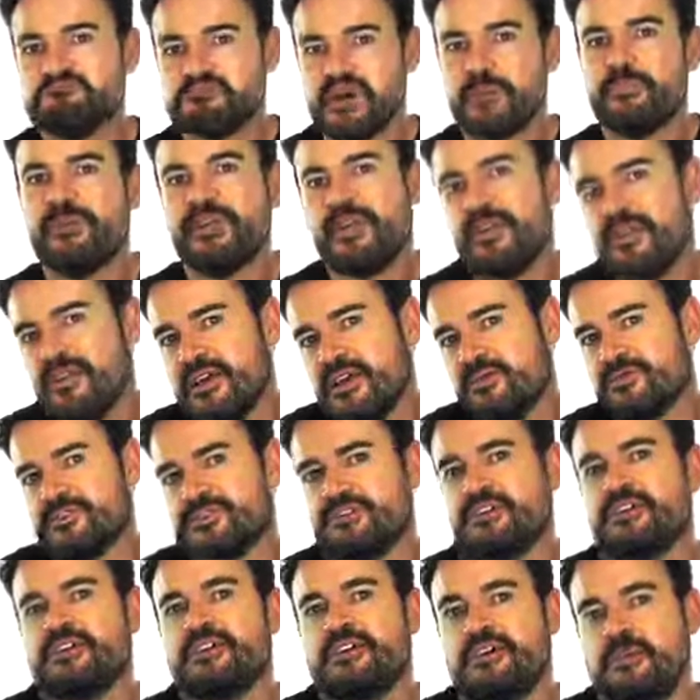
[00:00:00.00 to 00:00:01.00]
apparently I
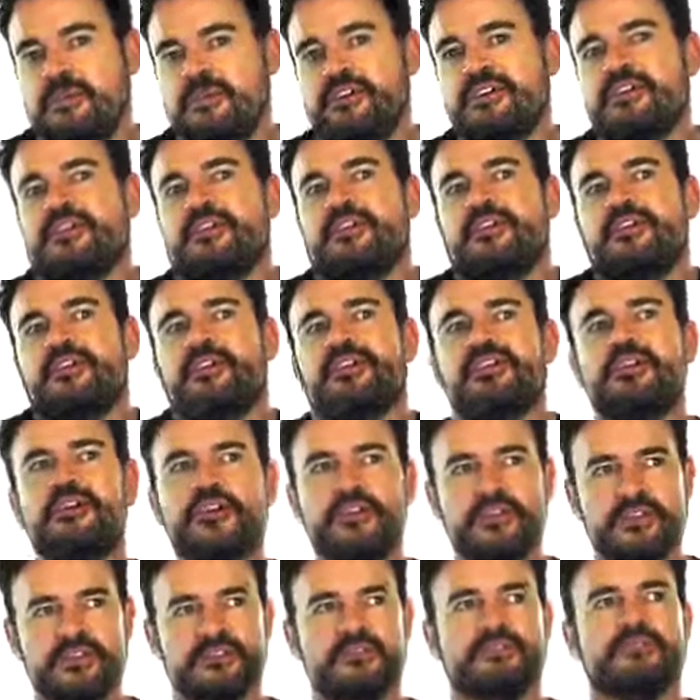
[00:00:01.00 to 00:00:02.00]
was good at communicating.
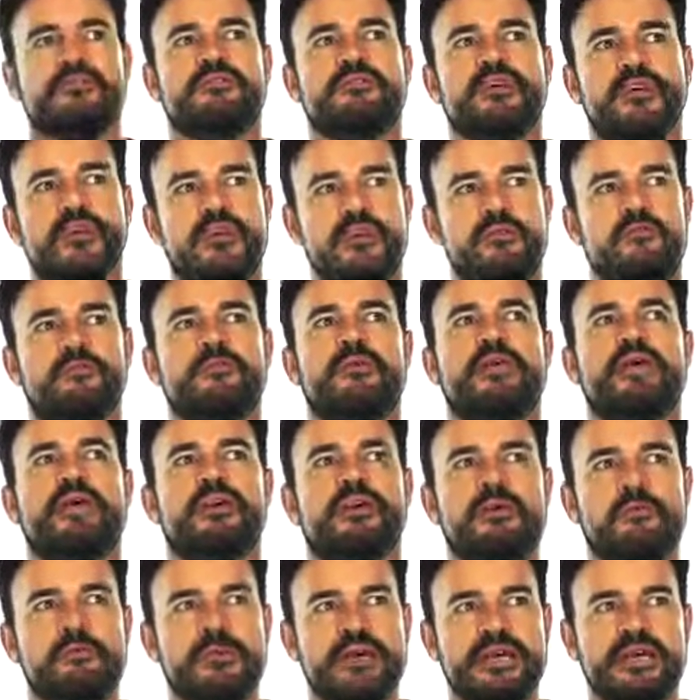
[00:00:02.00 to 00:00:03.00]
So they
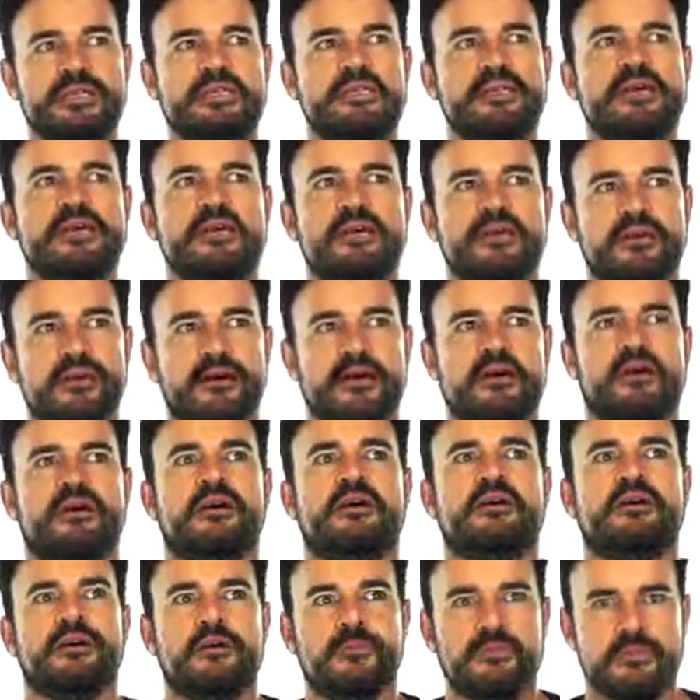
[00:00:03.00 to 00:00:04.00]
recommended
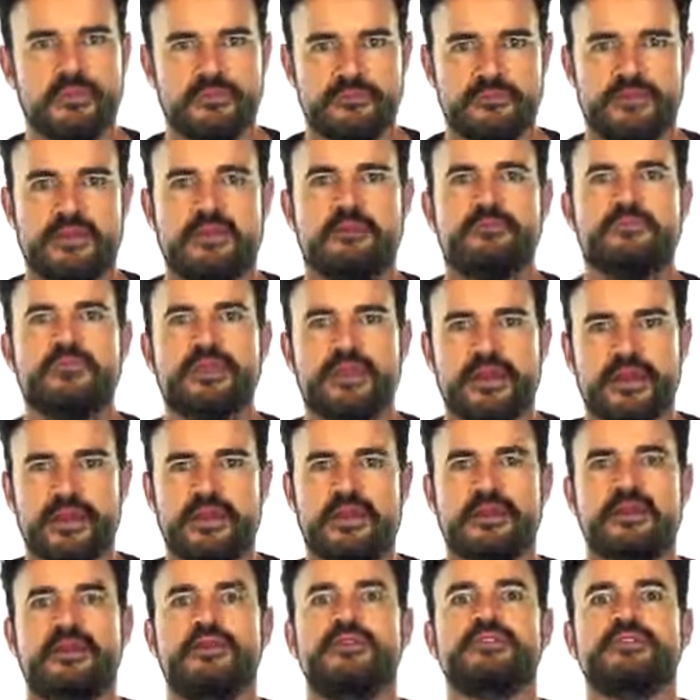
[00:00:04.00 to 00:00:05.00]
a couple of them that
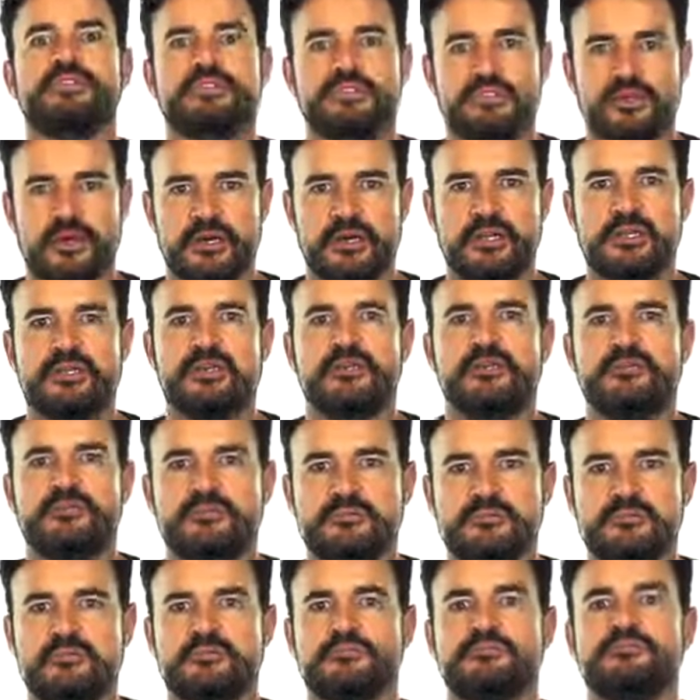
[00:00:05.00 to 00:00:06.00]
I study